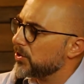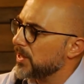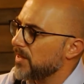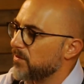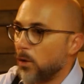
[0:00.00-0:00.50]

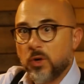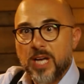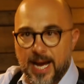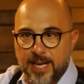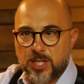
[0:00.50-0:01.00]
see
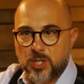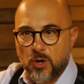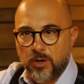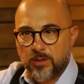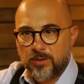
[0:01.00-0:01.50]
volcanic
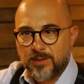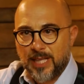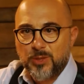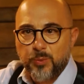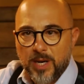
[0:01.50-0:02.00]
soil.
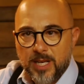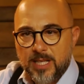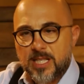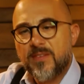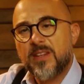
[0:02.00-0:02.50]
That's what it
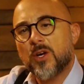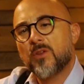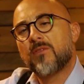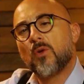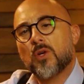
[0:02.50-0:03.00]
is. Even though
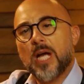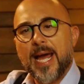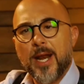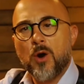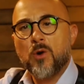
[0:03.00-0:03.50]
the
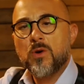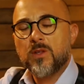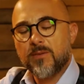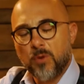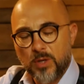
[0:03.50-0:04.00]

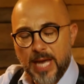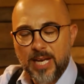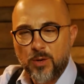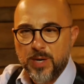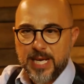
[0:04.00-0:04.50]

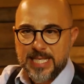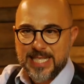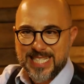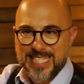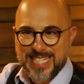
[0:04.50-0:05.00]
volcano is
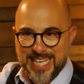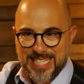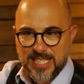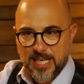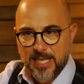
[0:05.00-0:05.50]

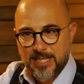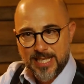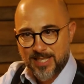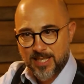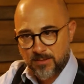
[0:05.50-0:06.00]
extinct, it
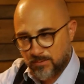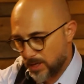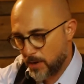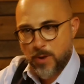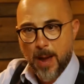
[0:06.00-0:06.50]

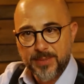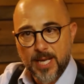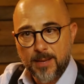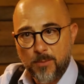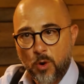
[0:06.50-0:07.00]
doesn't erupt
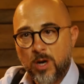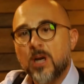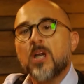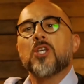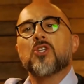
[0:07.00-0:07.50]
anymore,
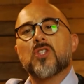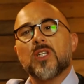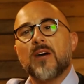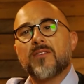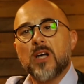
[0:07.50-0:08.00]
you
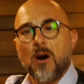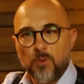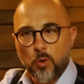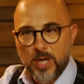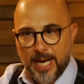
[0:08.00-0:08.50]
still have got
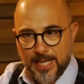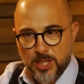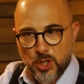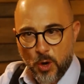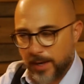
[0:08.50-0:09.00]
volcanic
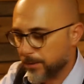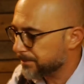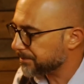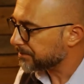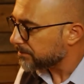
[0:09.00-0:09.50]
soil.
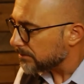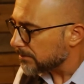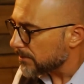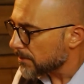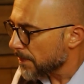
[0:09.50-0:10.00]

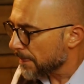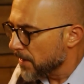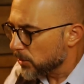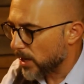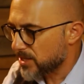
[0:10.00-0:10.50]

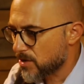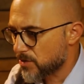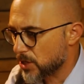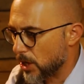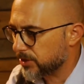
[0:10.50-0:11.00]
So as a
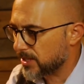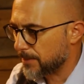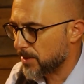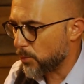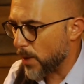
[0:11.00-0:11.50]
result,
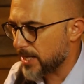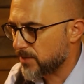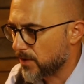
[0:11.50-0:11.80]
some of the wines